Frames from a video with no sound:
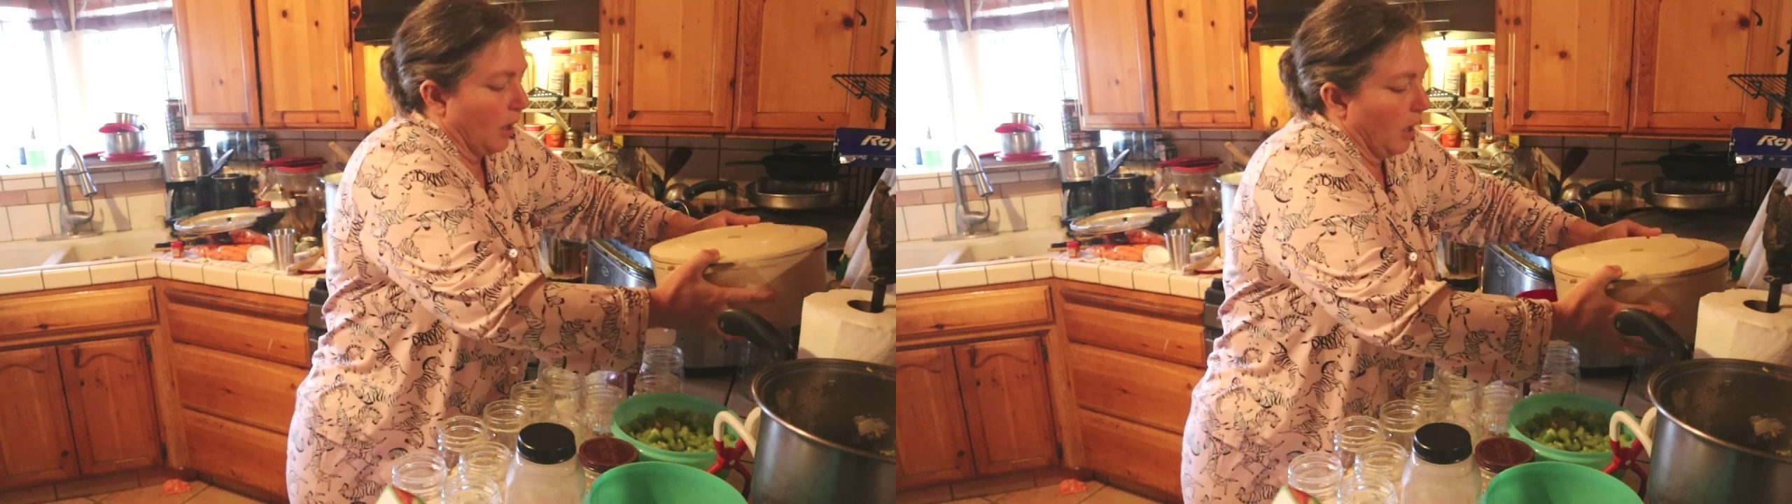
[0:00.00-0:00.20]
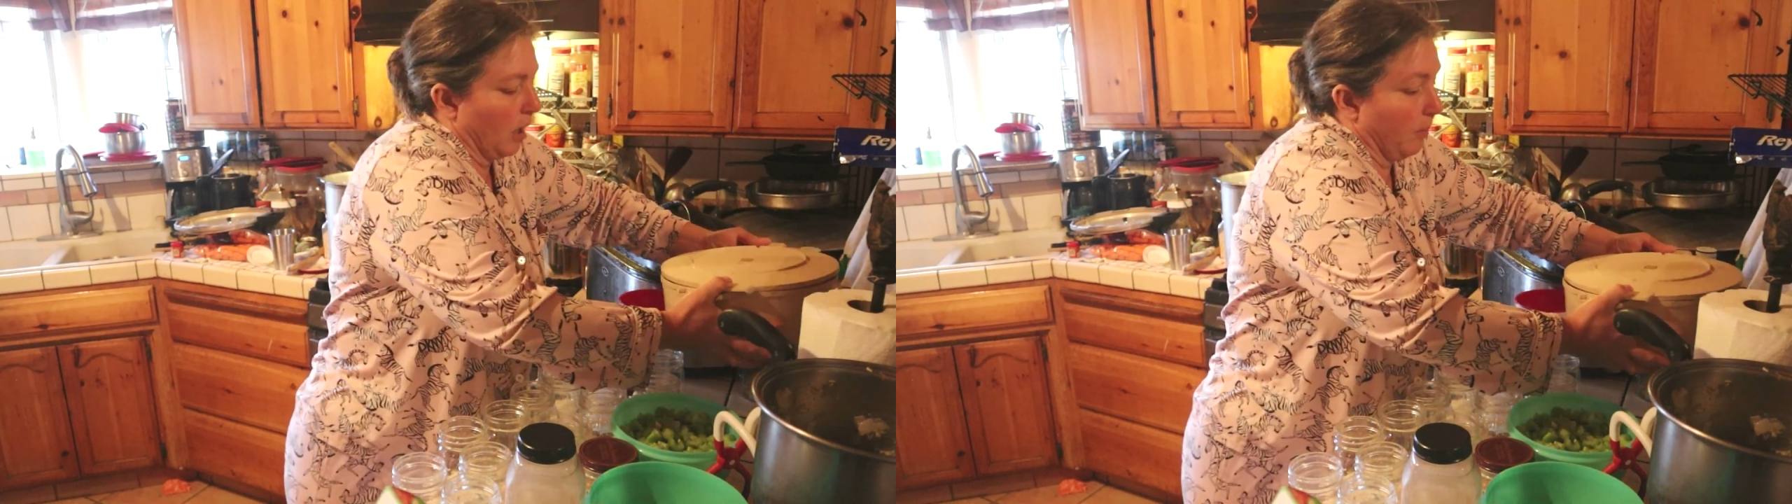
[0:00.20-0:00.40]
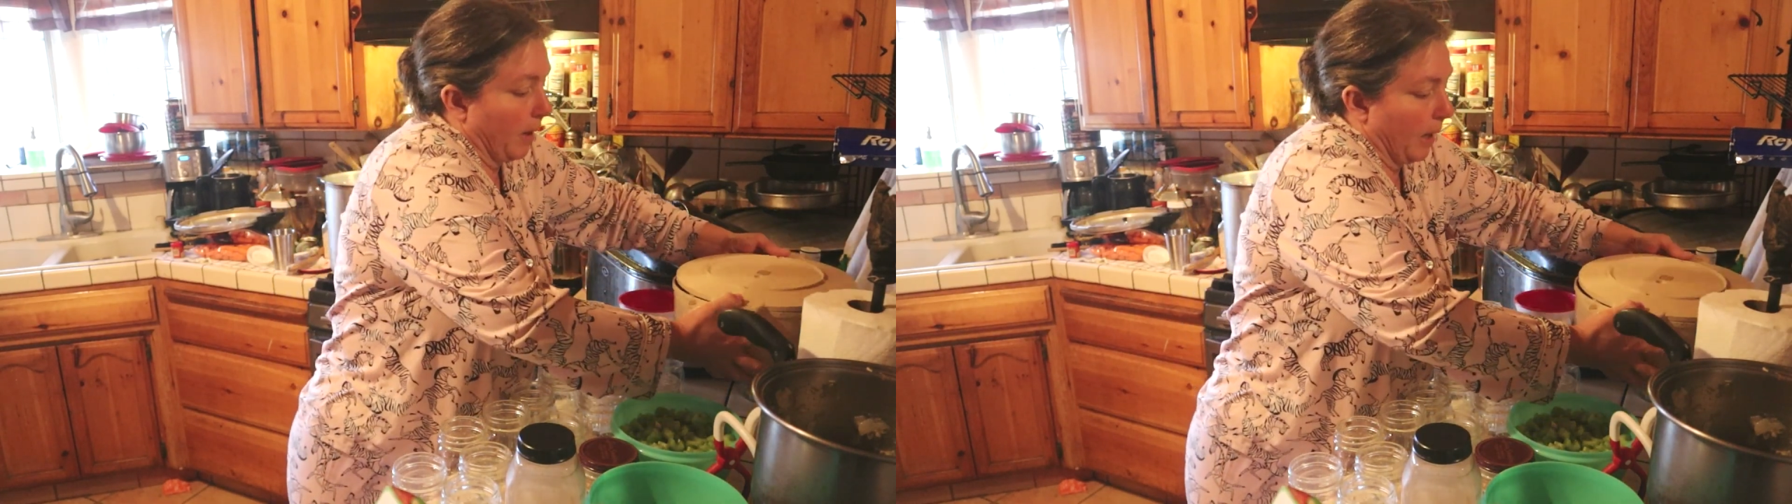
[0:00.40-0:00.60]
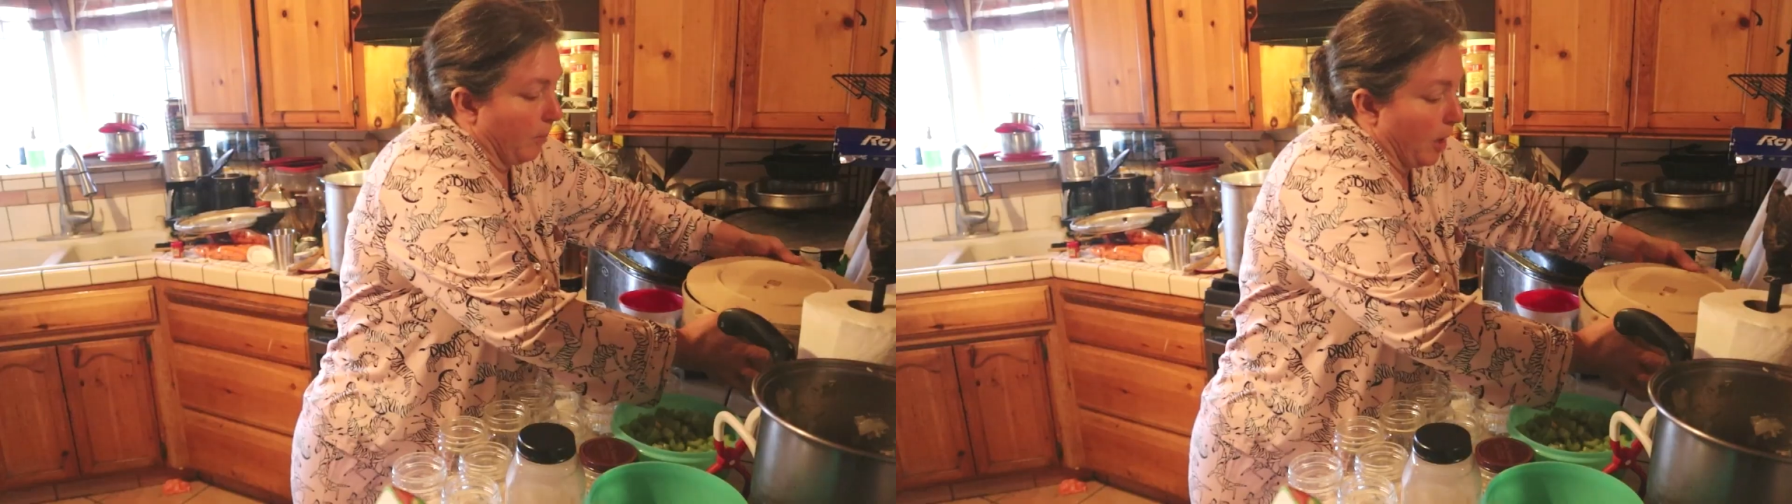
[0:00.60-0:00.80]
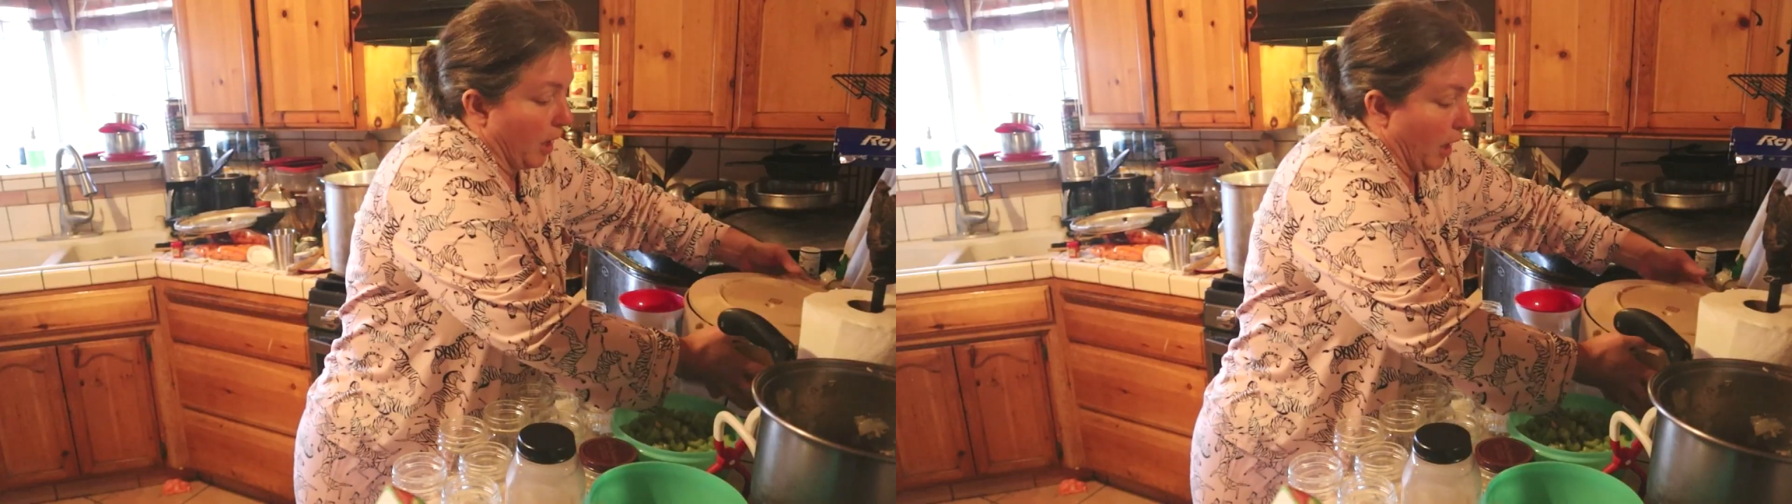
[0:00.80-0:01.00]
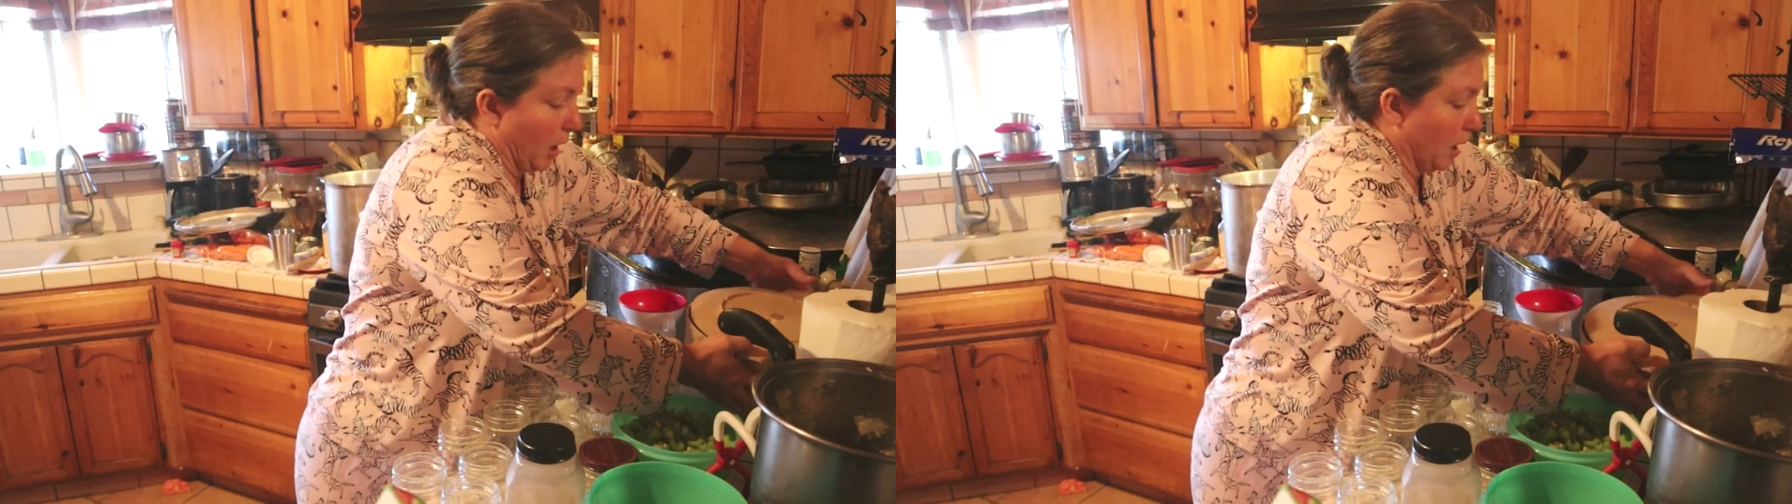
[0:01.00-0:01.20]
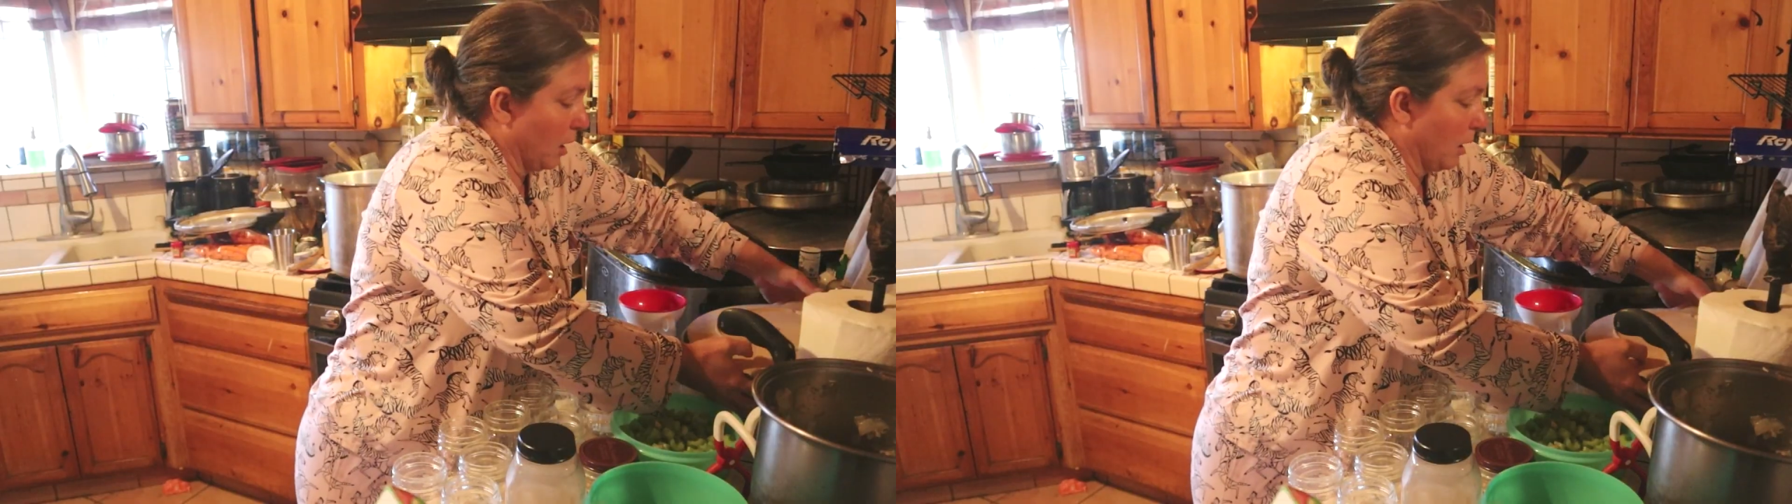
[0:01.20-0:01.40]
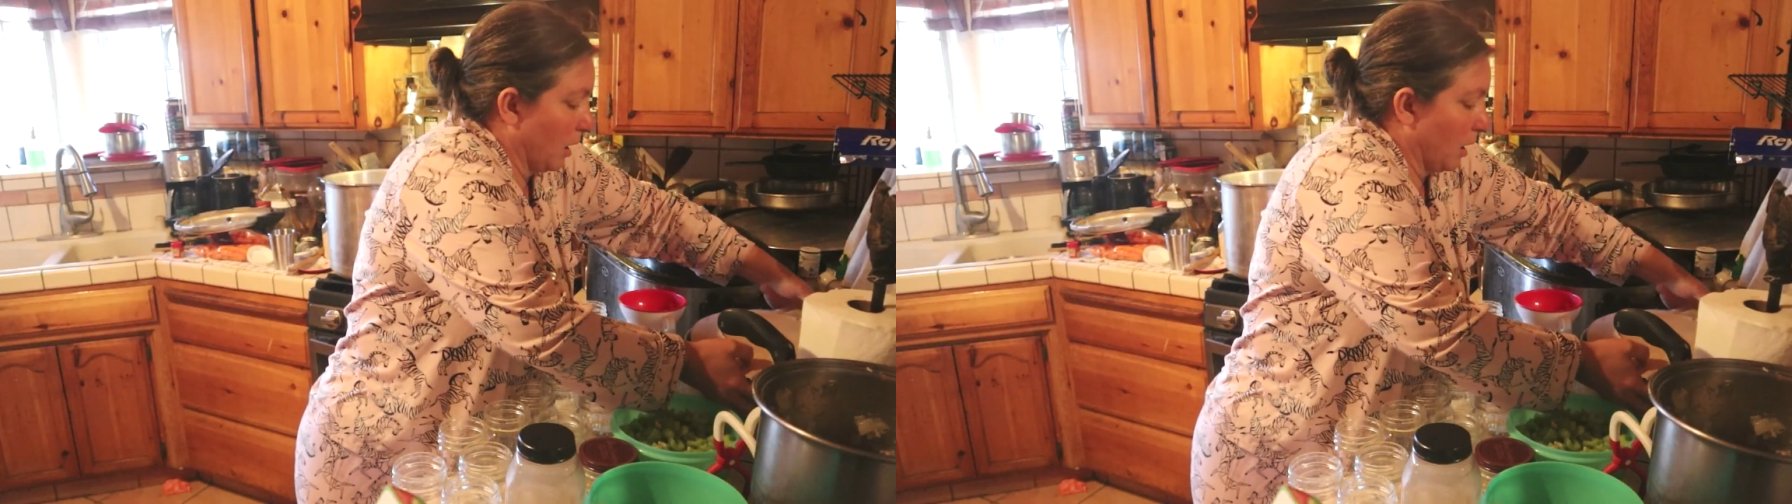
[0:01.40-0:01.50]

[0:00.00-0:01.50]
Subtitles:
In my mind,